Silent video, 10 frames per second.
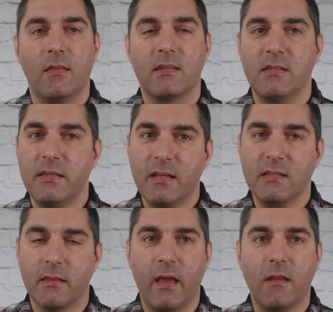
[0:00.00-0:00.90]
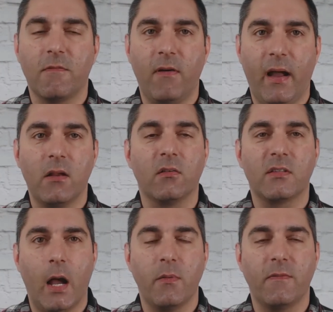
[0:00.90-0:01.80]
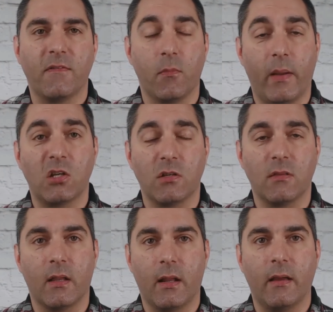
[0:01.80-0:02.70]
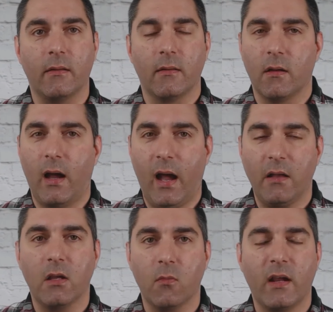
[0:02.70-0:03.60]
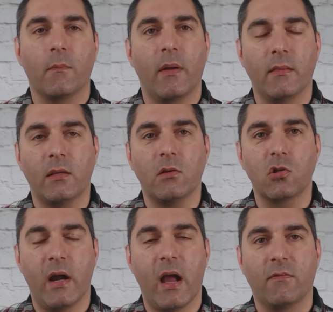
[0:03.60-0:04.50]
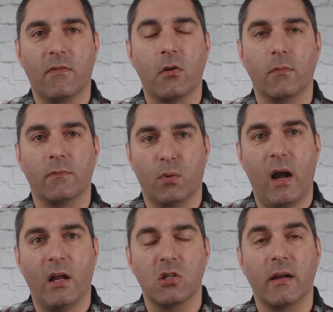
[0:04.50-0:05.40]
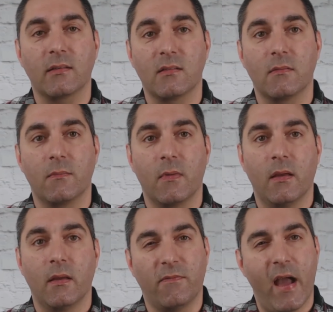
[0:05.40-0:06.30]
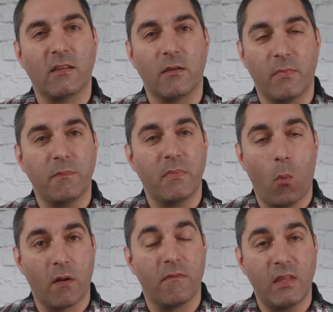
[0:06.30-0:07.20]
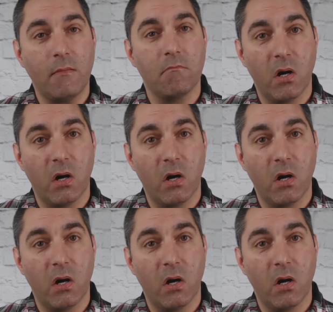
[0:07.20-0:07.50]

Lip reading: The sixth and final type of information that I highly recommend that you track for your projects, in fact, it might be one of the